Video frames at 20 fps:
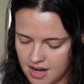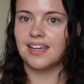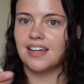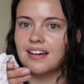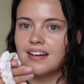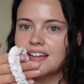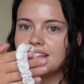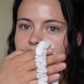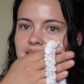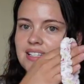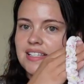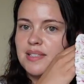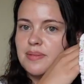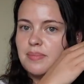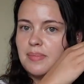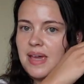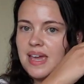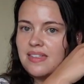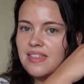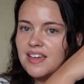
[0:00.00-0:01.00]
Here is this
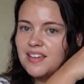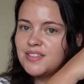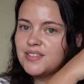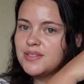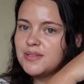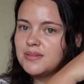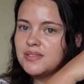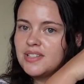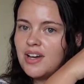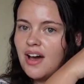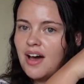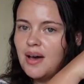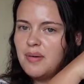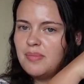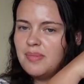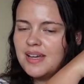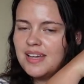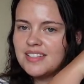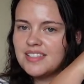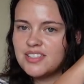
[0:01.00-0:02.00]
bathing suit
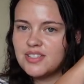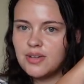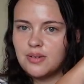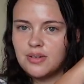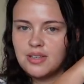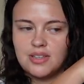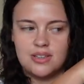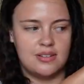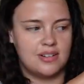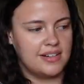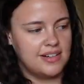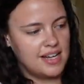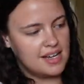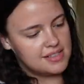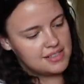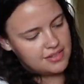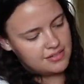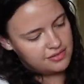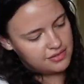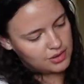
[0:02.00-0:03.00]
top. It's so cute. It
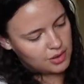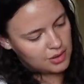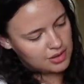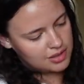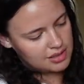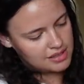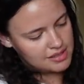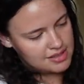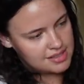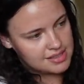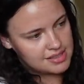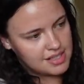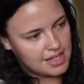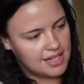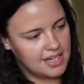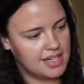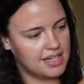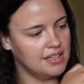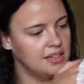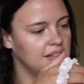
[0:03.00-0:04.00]
has a floral
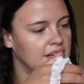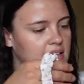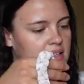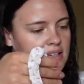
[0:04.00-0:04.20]
design.